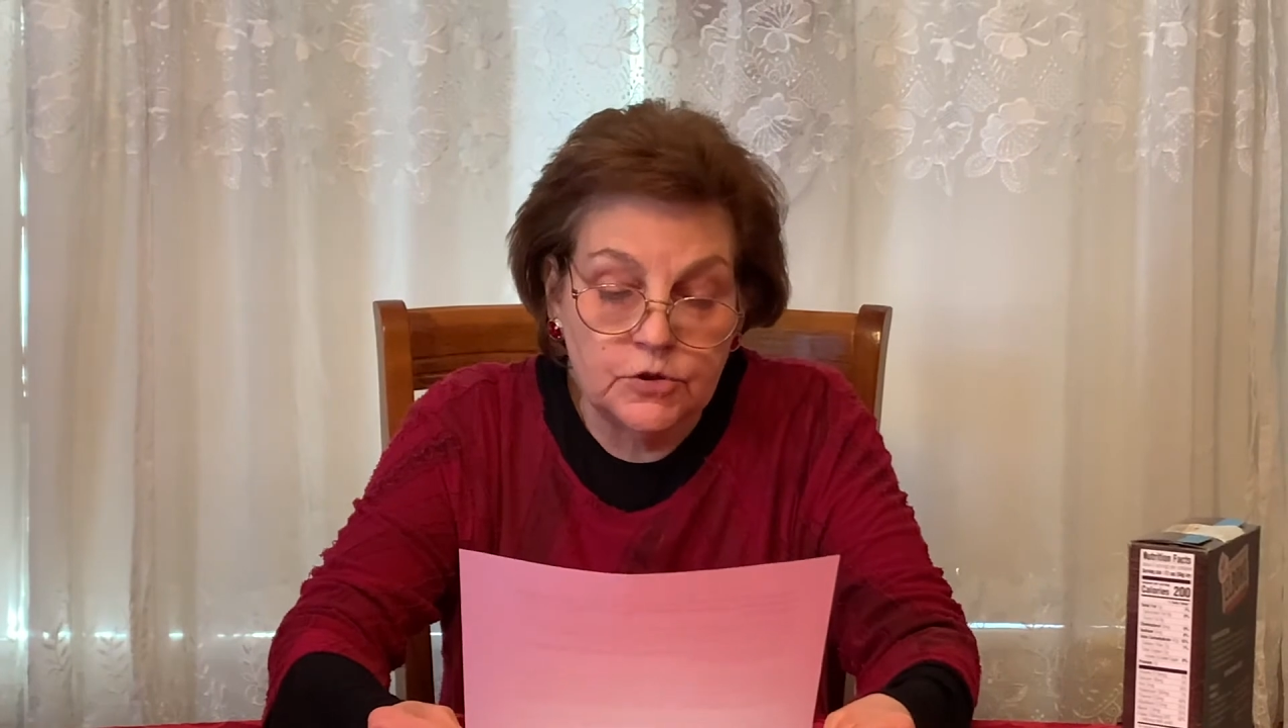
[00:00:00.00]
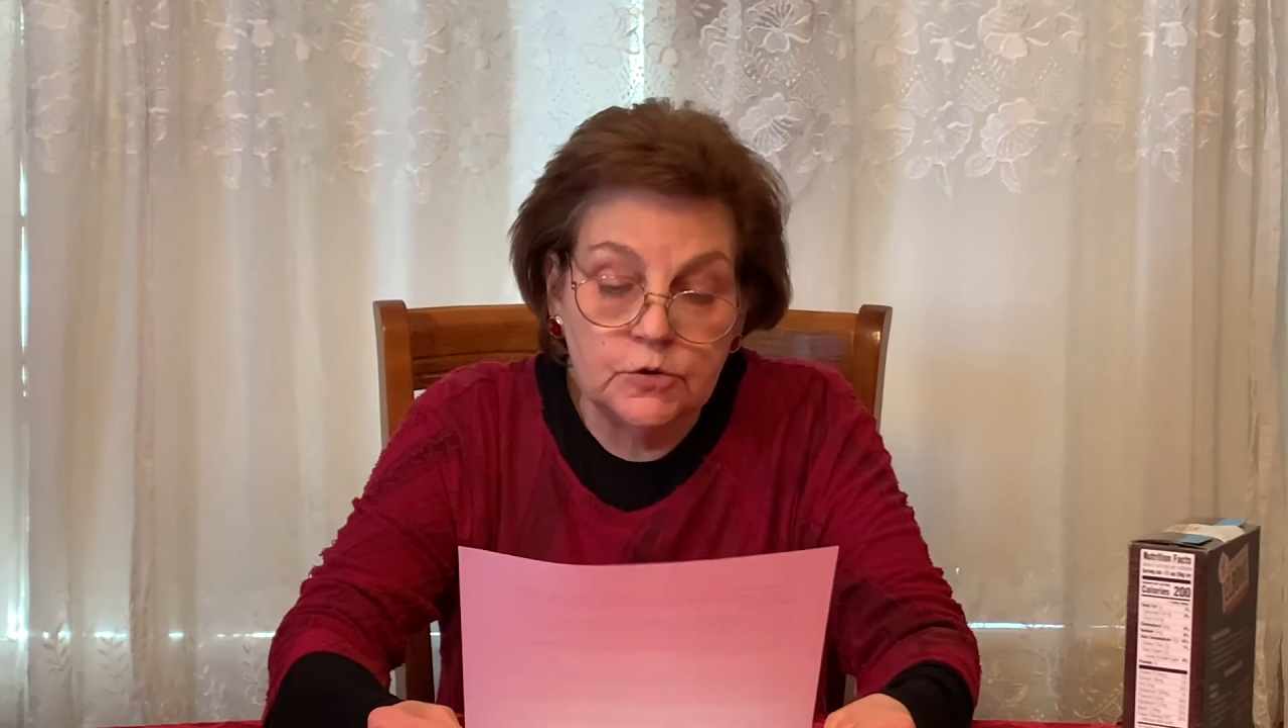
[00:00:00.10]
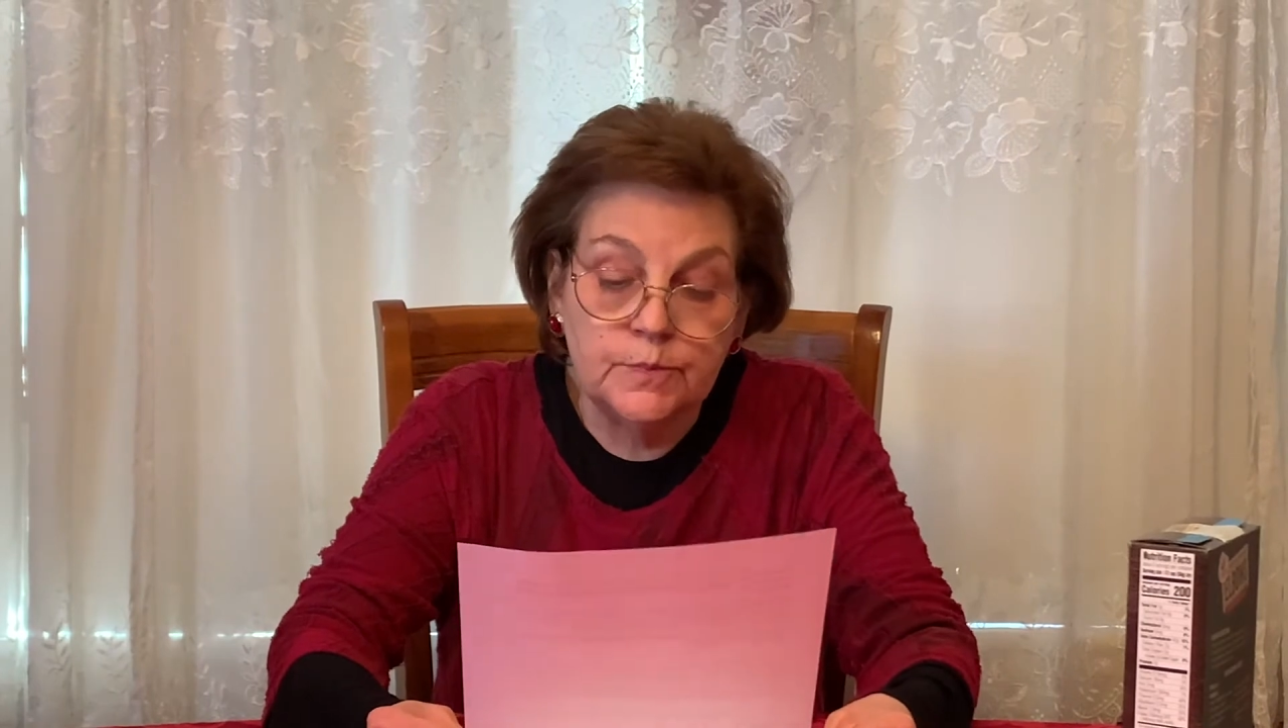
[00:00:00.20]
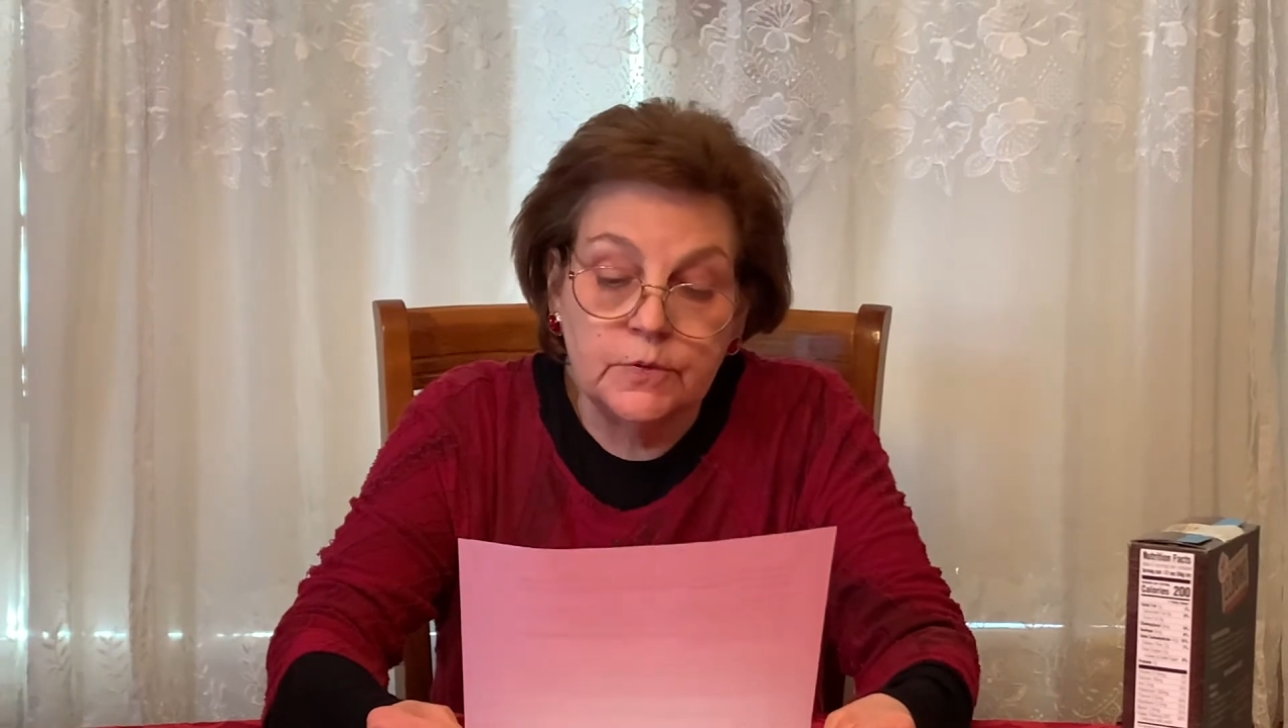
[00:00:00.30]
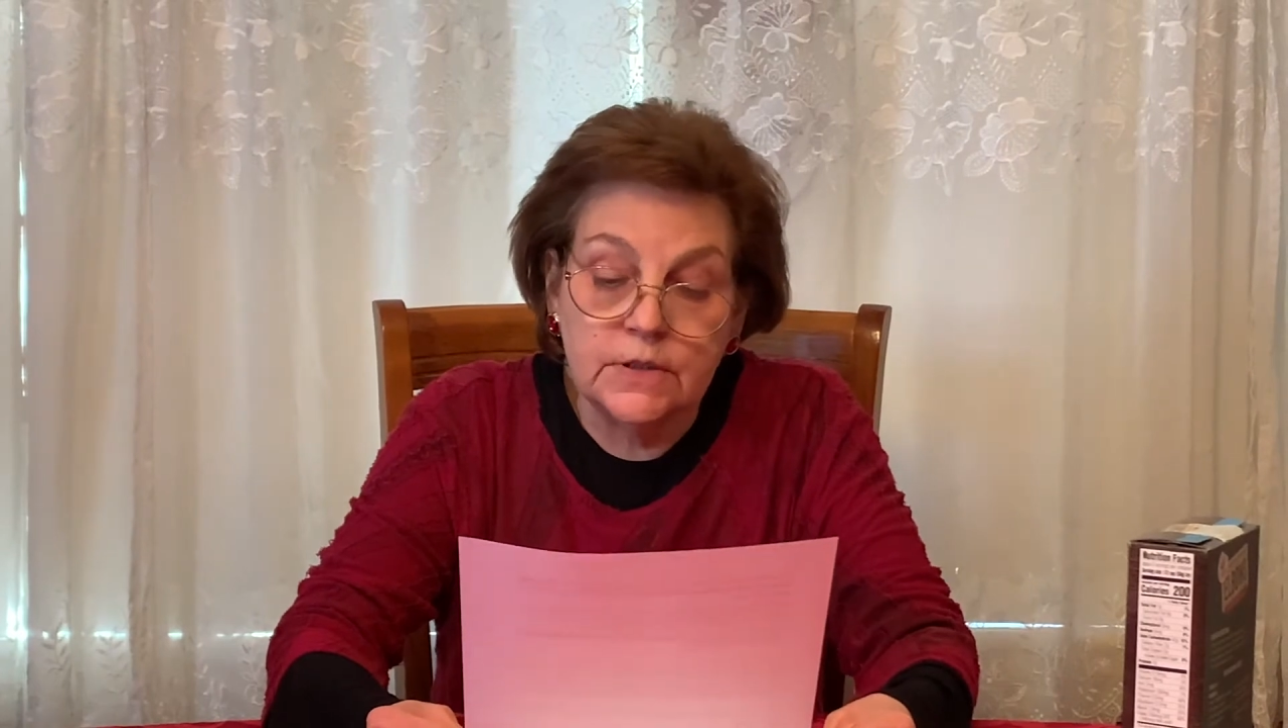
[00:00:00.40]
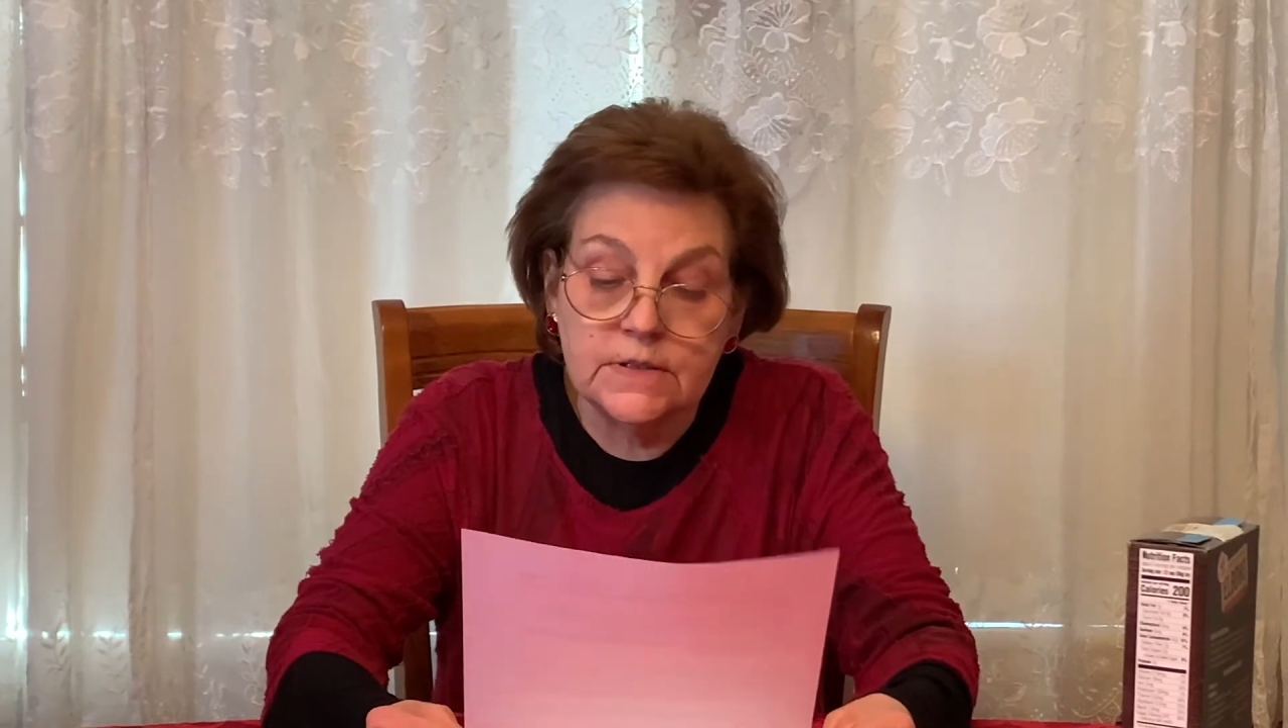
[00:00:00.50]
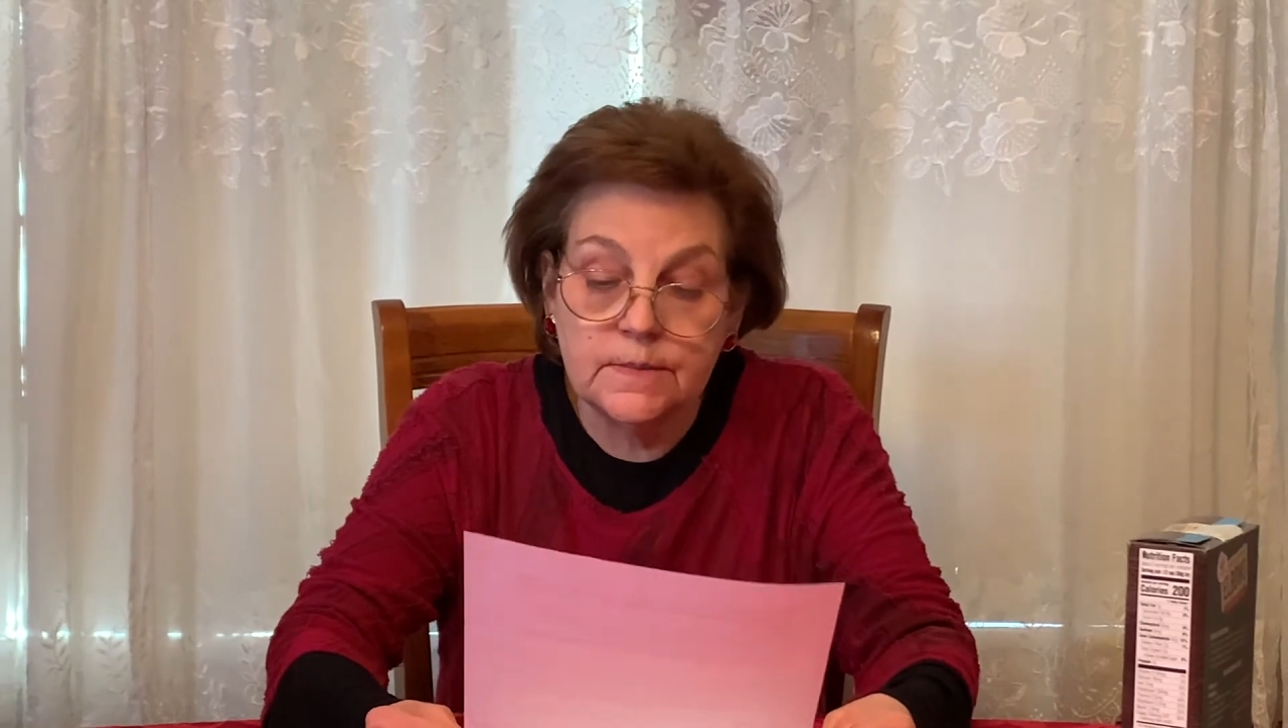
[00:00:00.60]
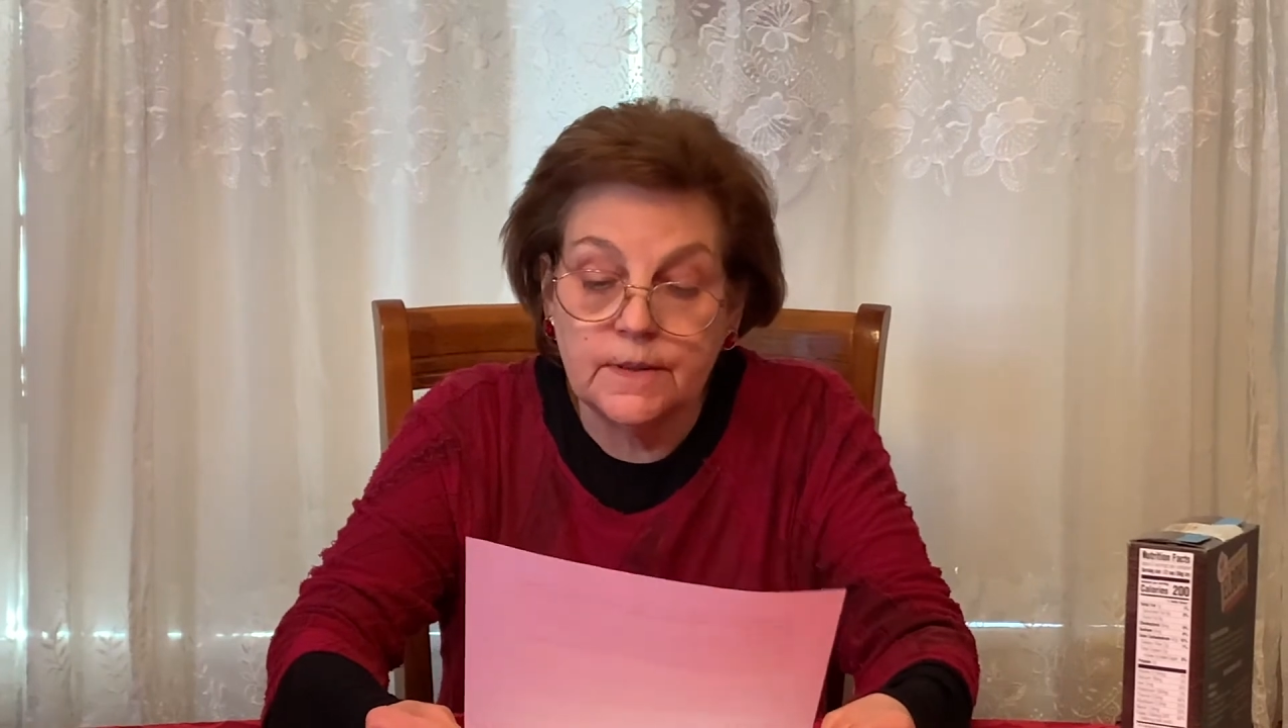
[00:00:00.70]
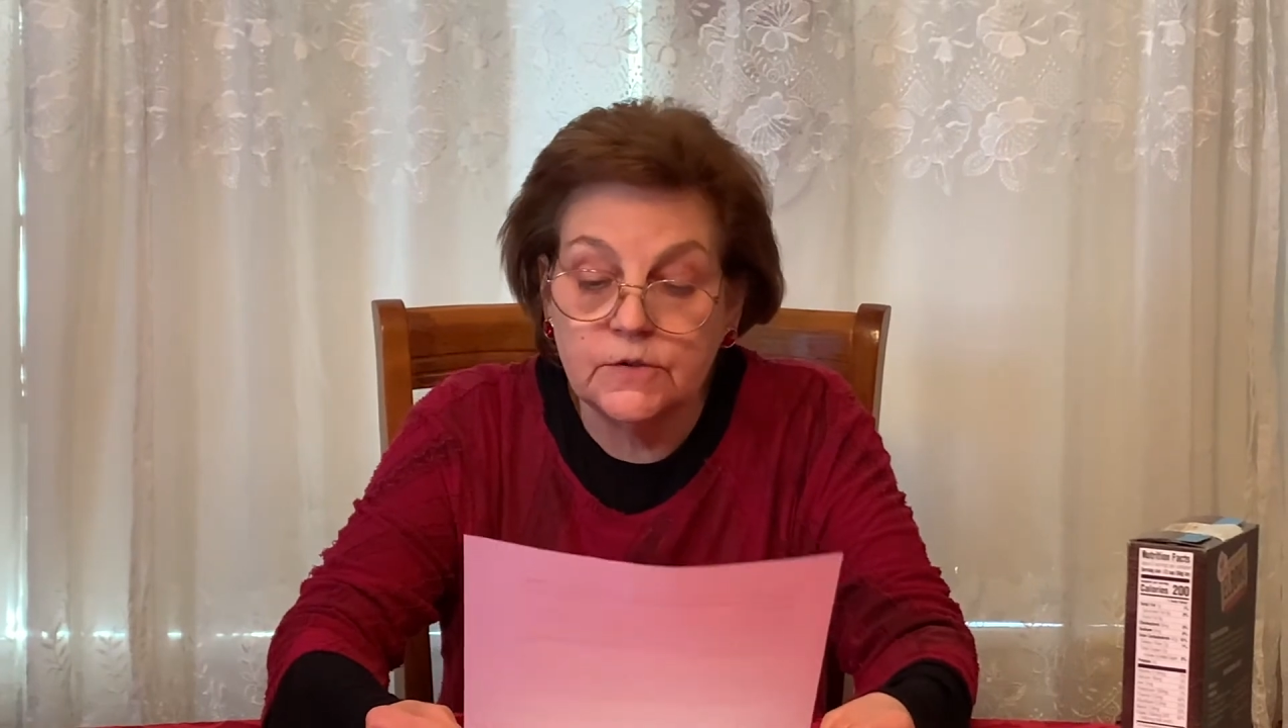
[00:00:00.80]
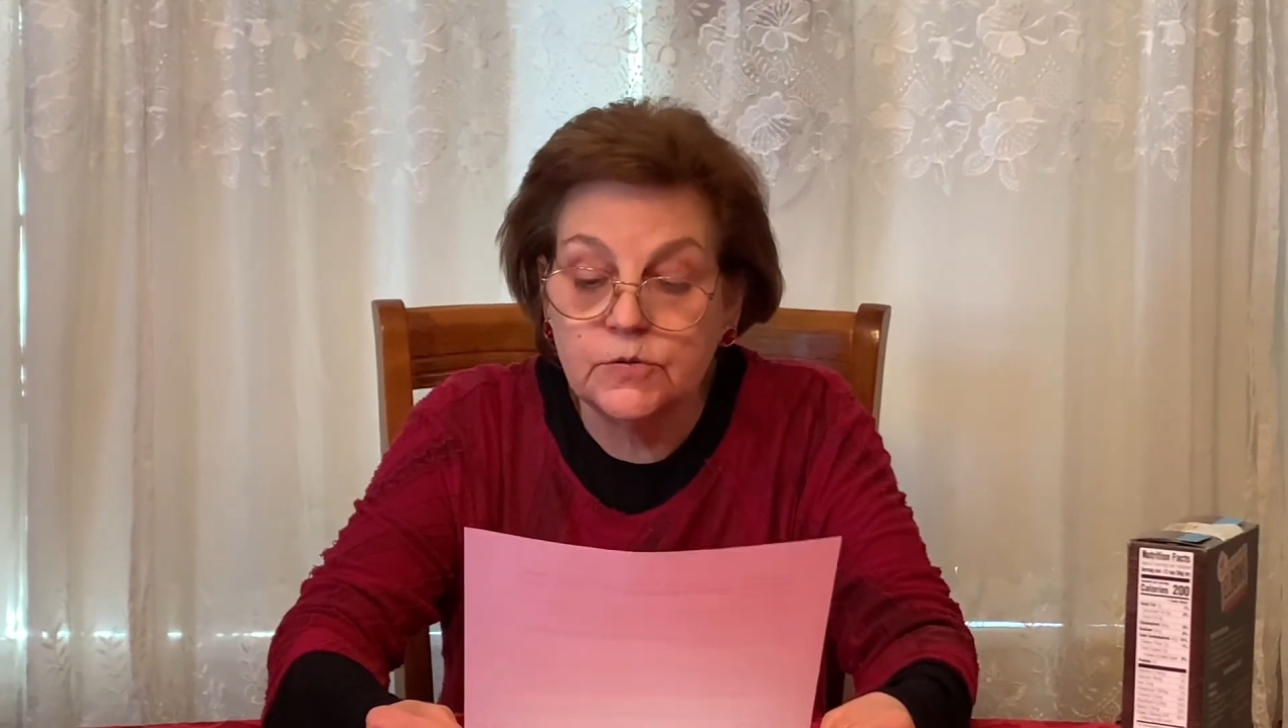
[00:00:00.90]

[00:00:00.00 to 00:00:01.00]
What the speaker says: two boys about